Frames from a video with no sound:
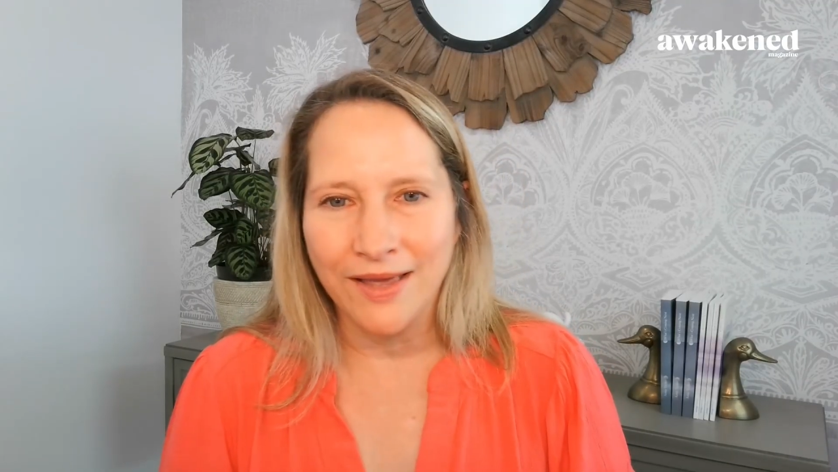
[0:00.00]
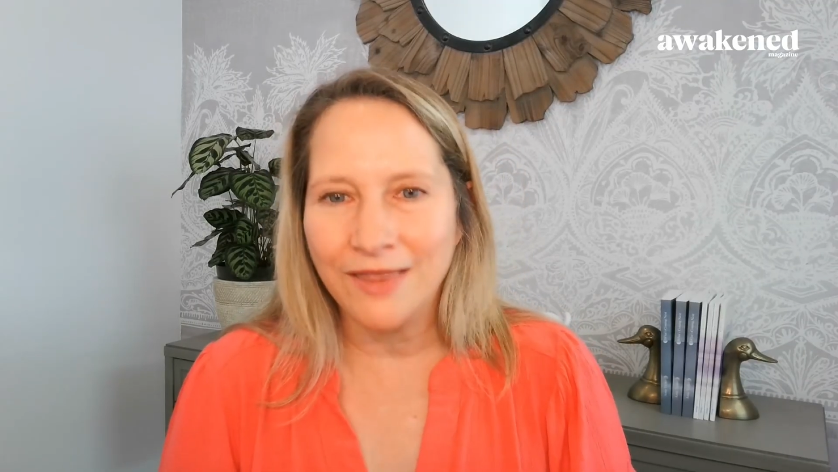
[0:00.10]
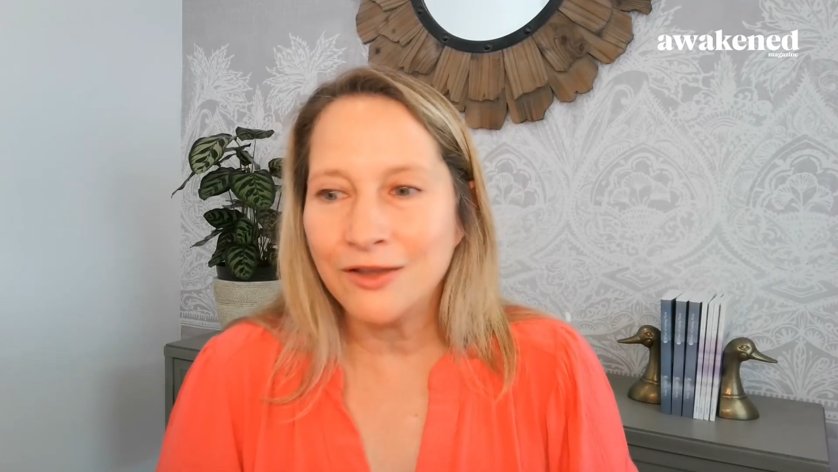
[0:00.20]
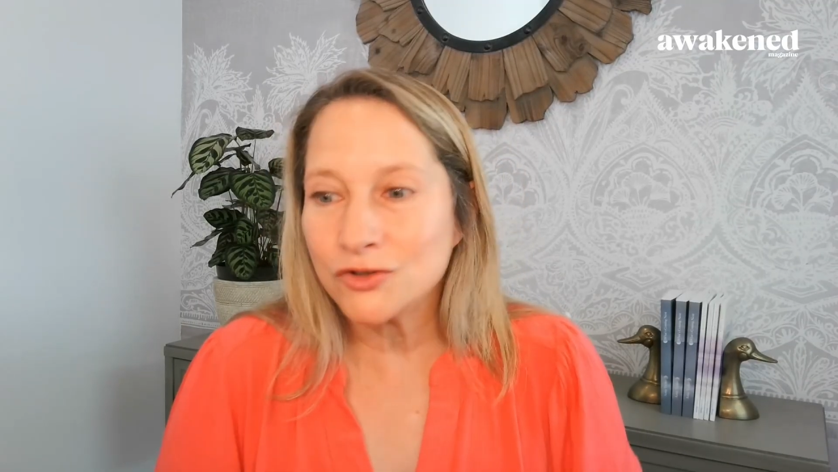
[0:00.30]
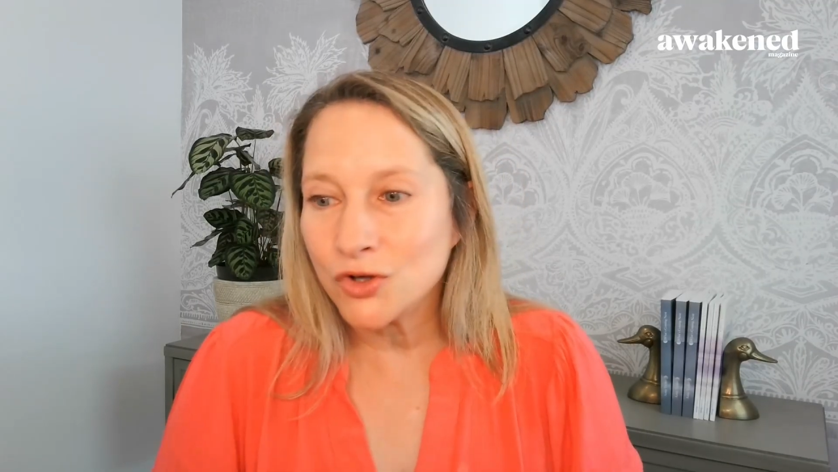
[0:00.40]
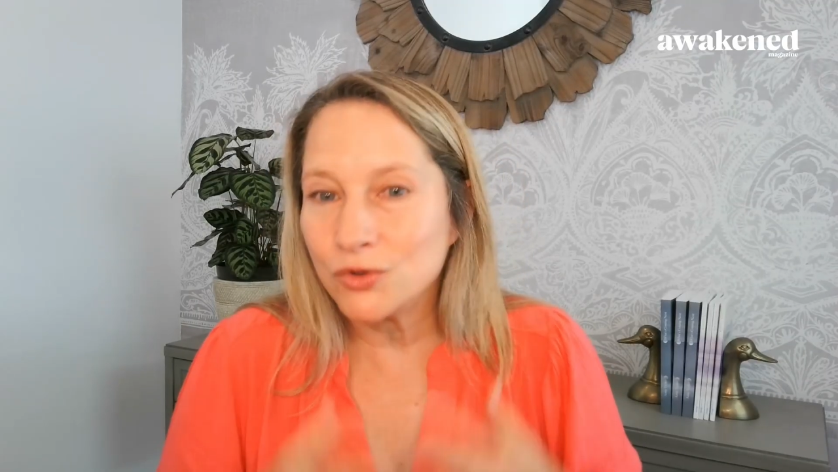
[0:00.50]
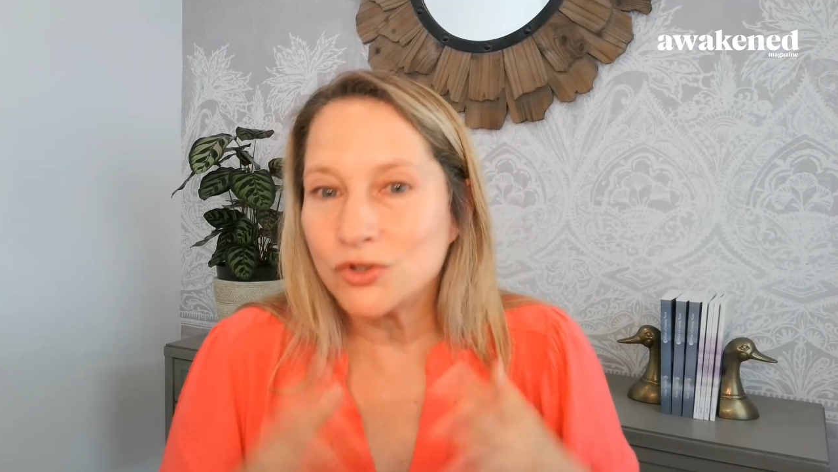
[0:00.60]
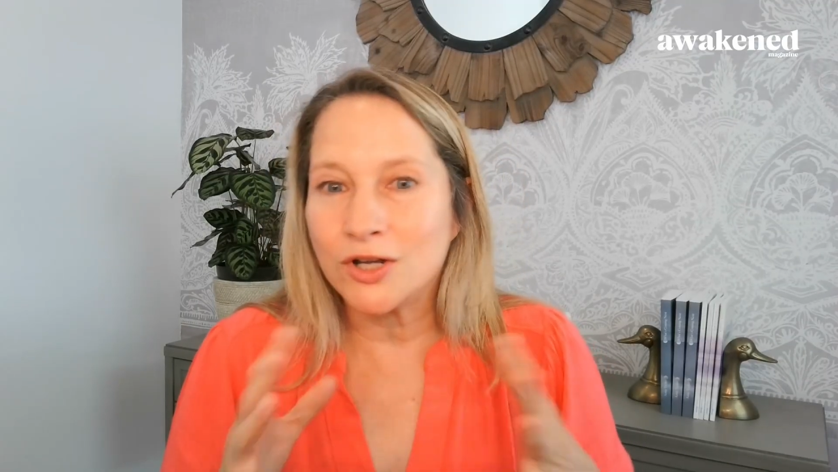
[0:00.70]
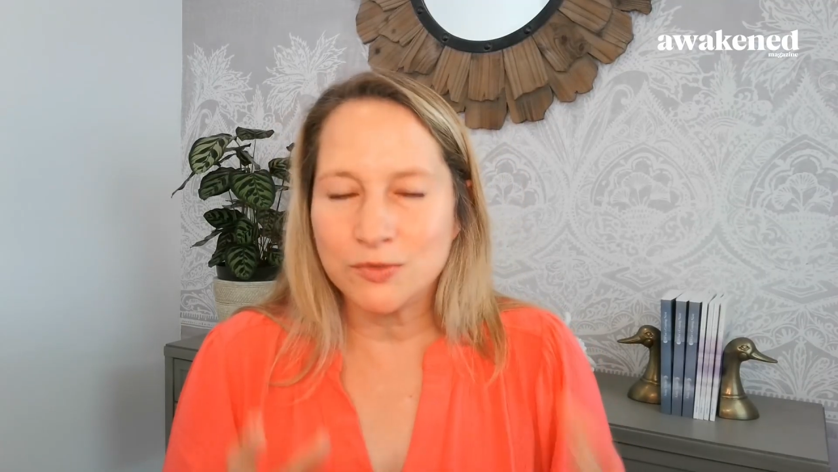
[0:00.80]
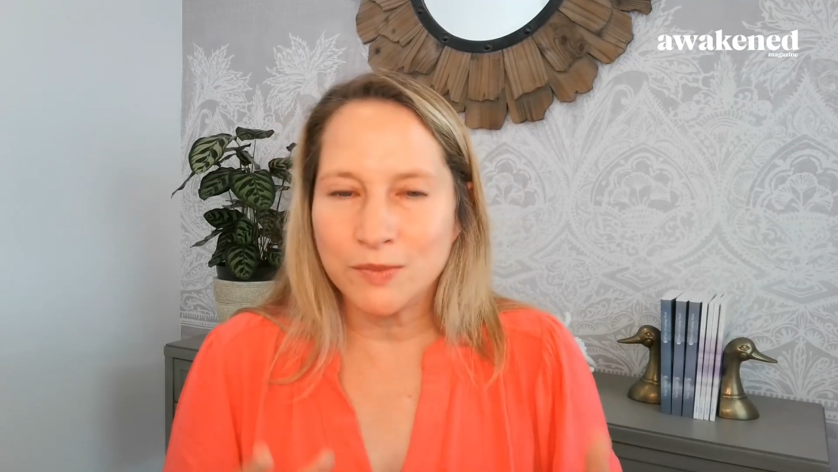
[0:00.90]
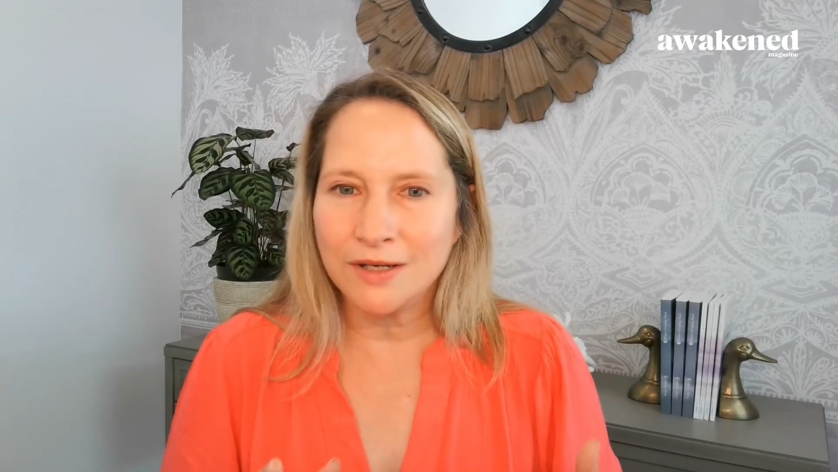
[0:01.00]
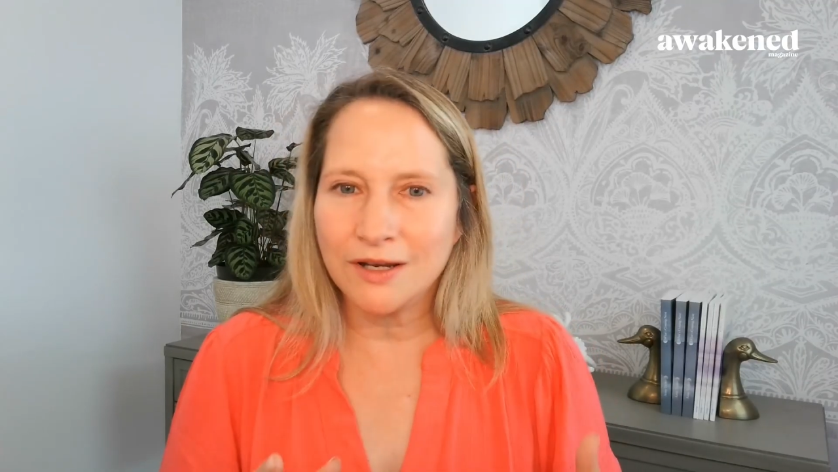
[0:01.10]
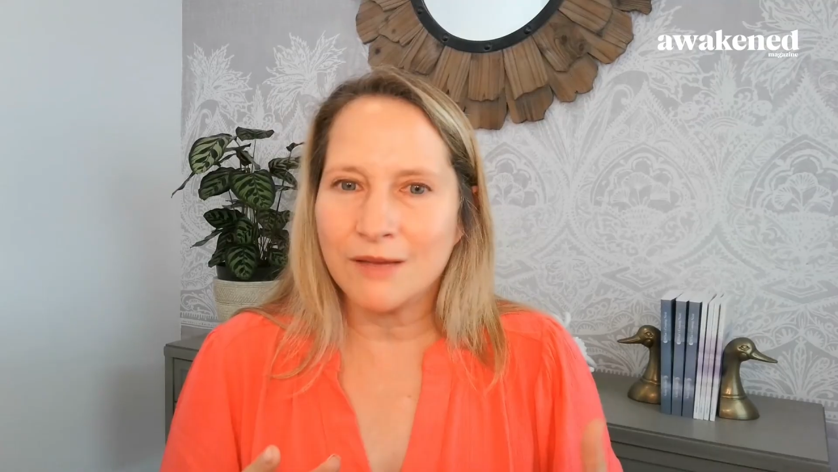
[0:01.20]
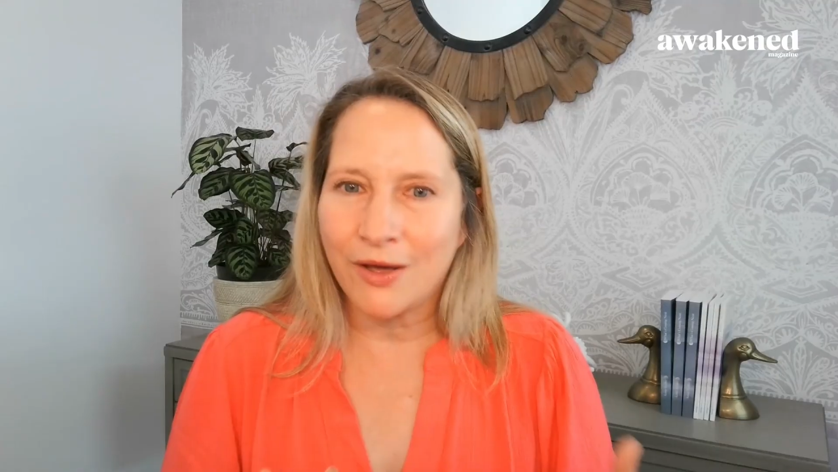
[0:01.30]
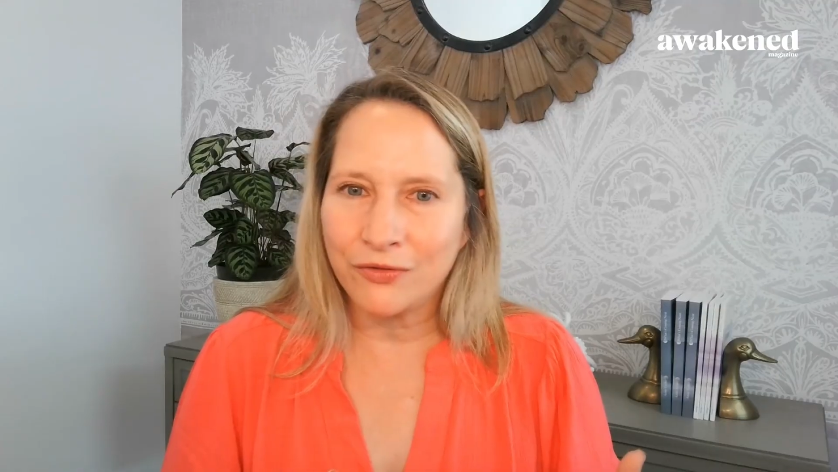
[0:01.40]
And there's no judgment
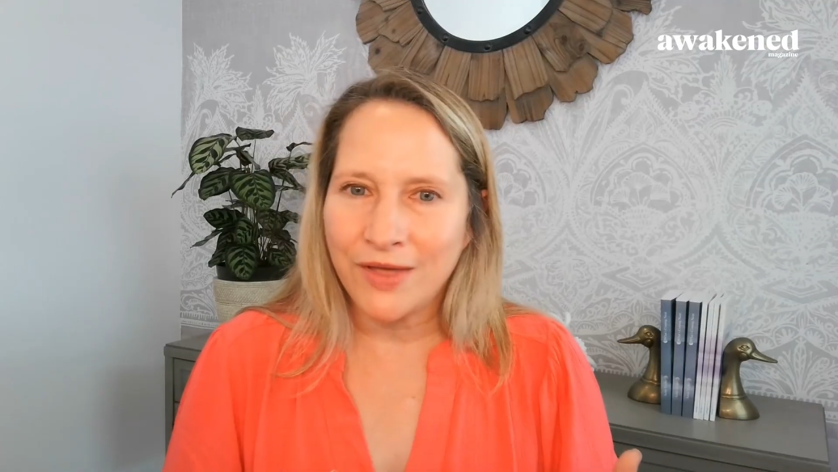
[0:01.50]
about